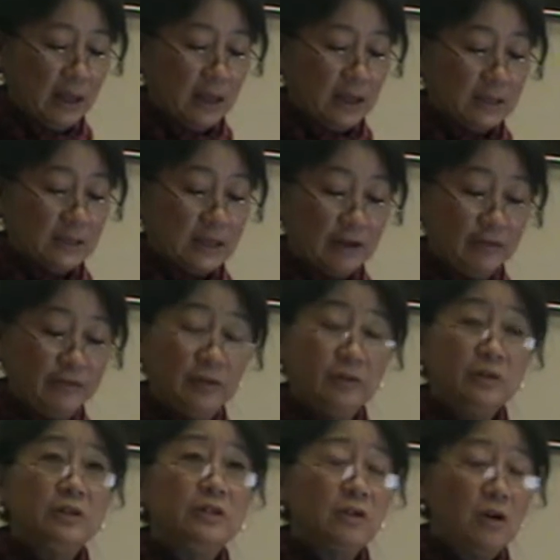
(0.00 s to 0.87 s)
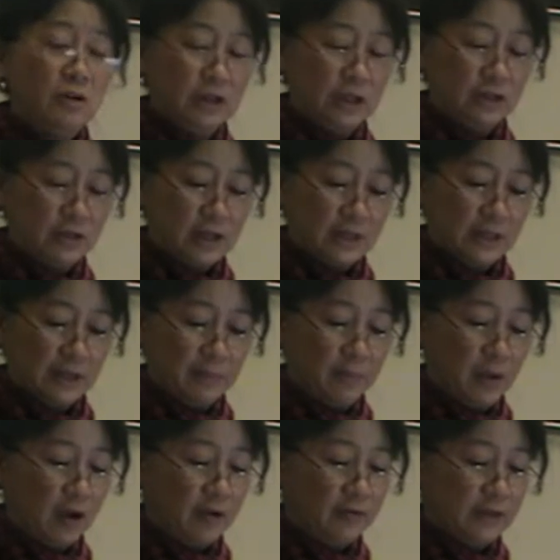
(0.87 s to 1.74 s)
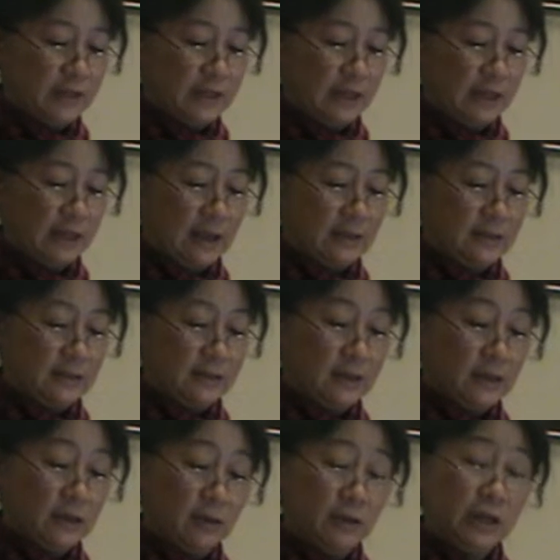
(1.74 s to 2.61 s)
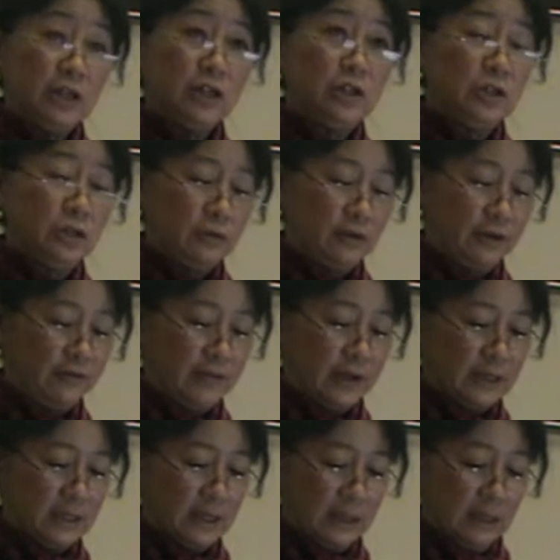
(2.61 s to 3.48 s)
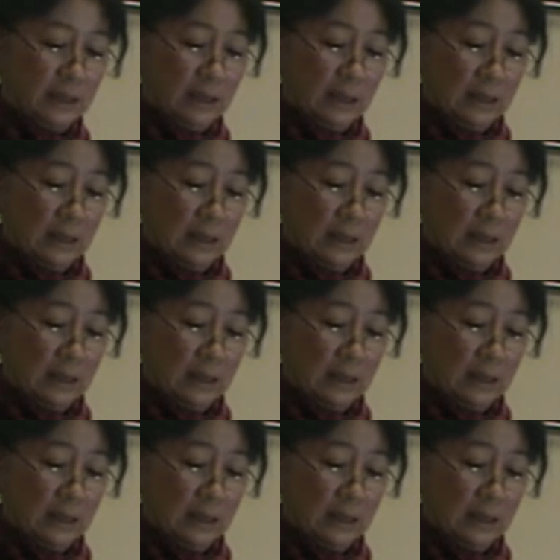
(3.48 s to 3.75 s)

is now focused on addressing poverty as a single issue affecting